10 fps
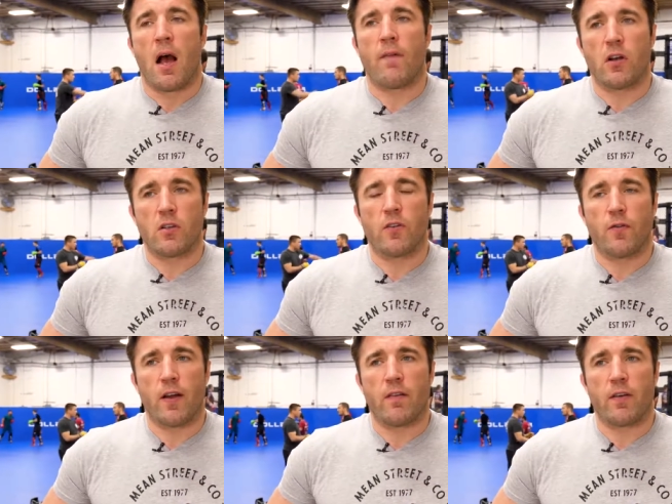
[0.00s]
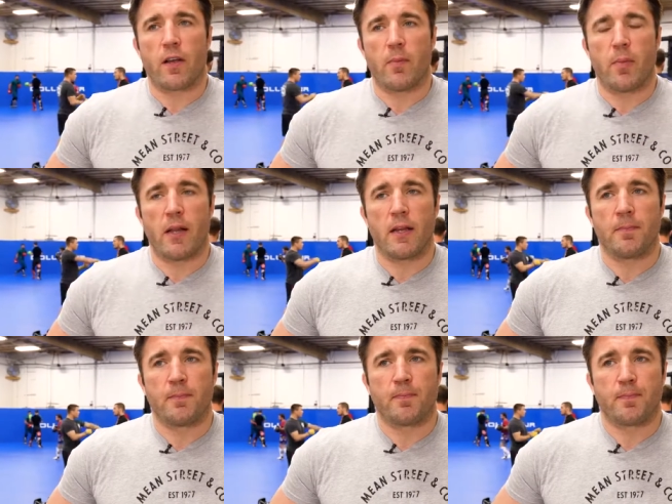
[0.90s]
I've also found it very
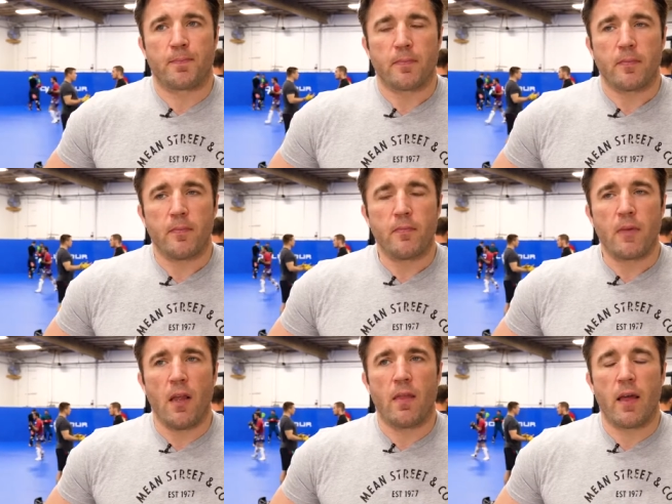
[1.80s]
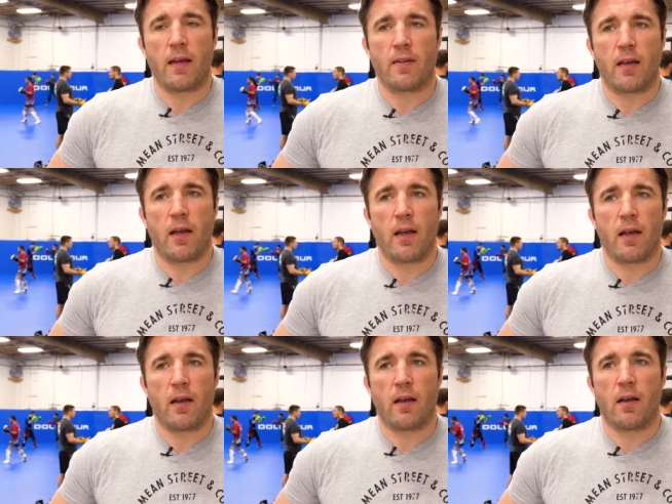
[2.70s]
compelling that
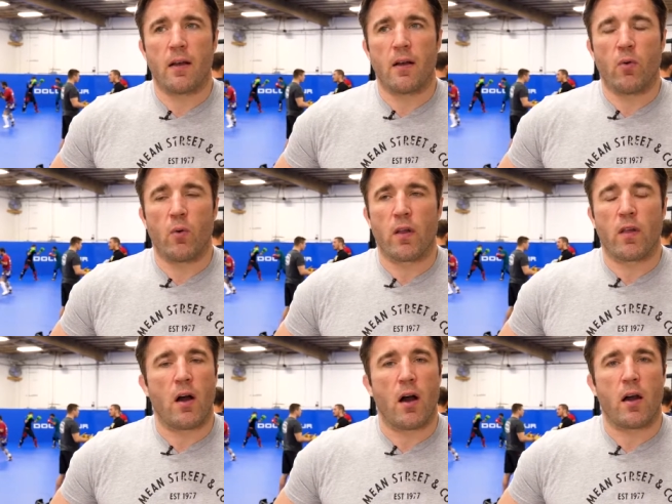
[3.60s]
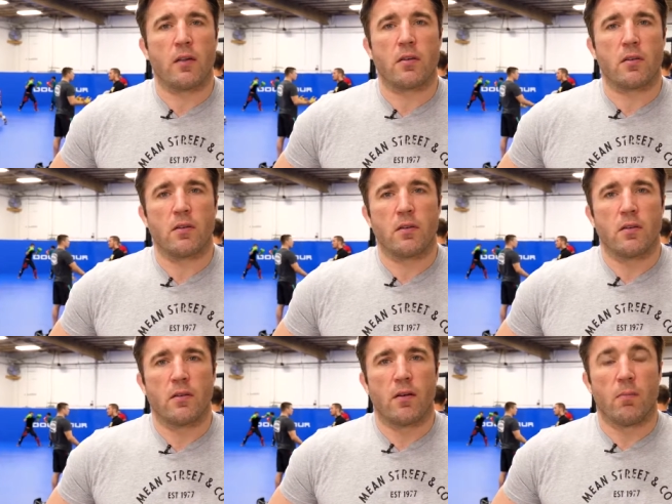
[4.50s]
uh, one of the hottest
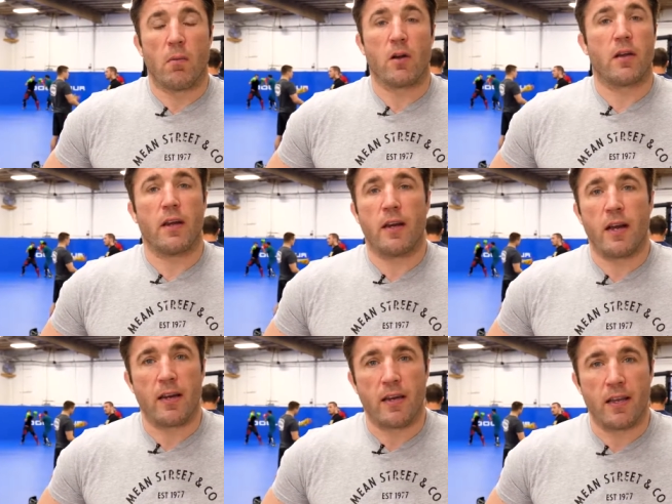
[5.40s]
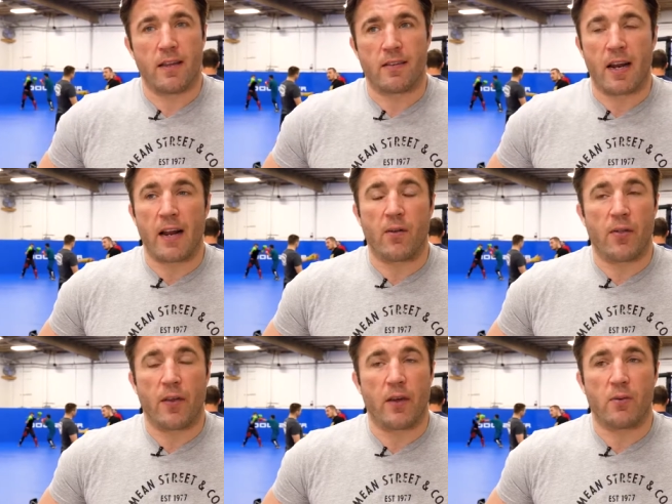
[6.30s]
marketing ideas, and I
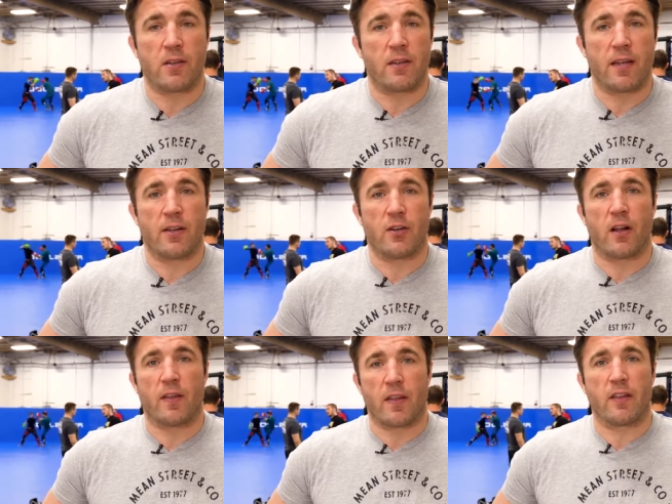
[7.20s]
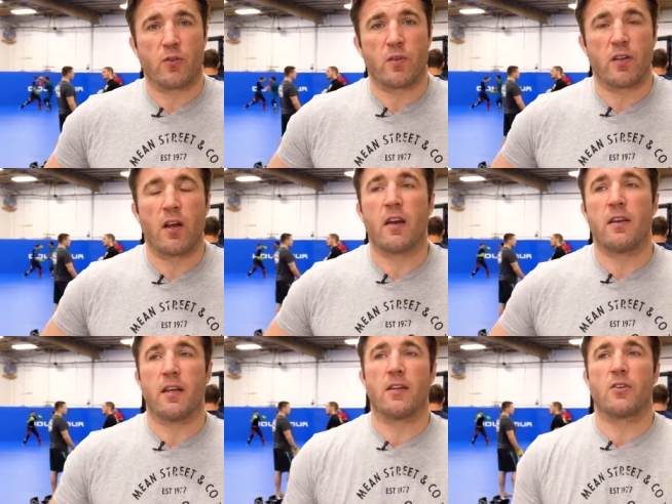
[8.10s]
don't think it was intentional, I think this was an
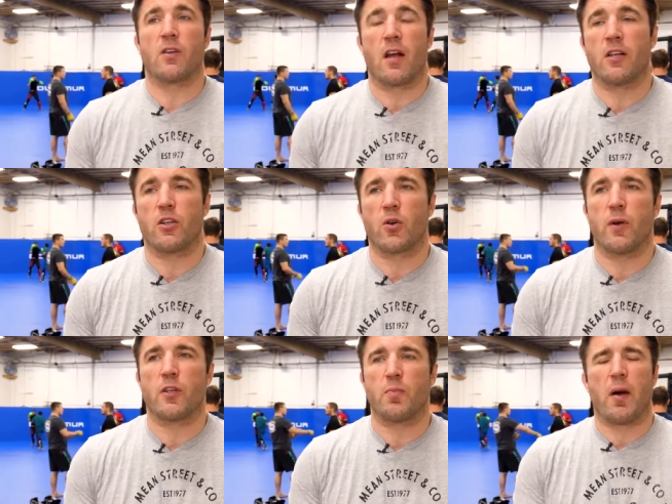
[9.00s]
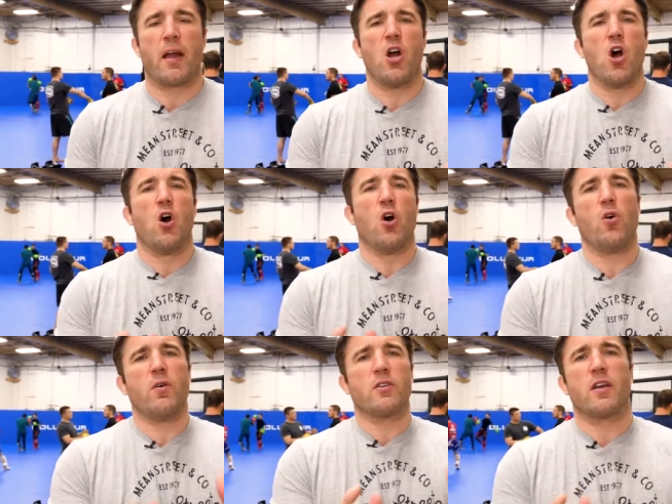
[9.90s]
unintentional consequence, but
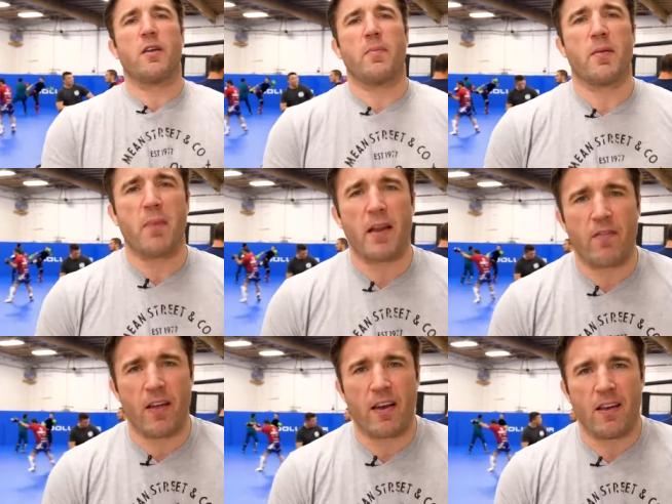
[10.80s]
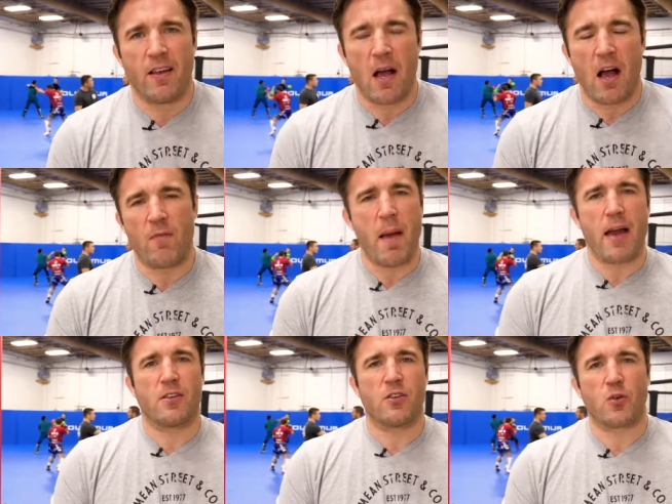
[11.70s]
who was going to be the main event of
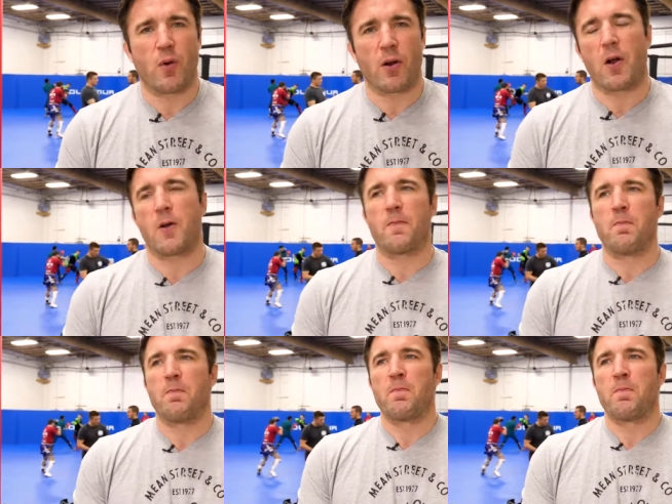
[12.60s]
Madison Square Garden?